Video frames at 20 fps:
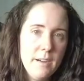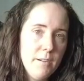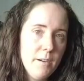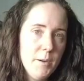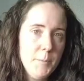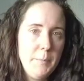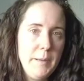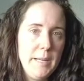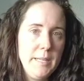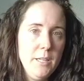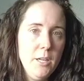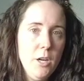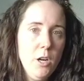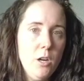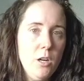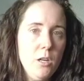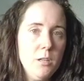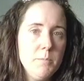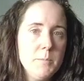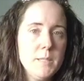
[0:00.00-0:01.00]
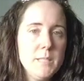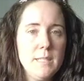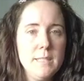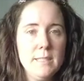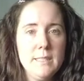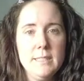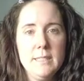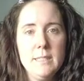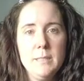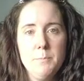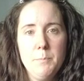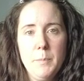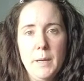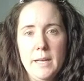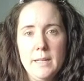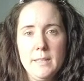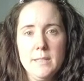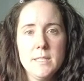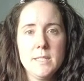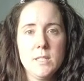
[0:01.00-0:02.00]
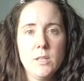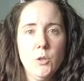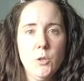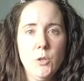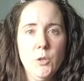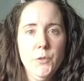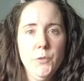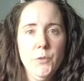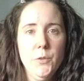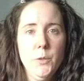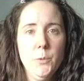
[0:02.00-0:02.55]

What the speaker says: are many herbs and it depends on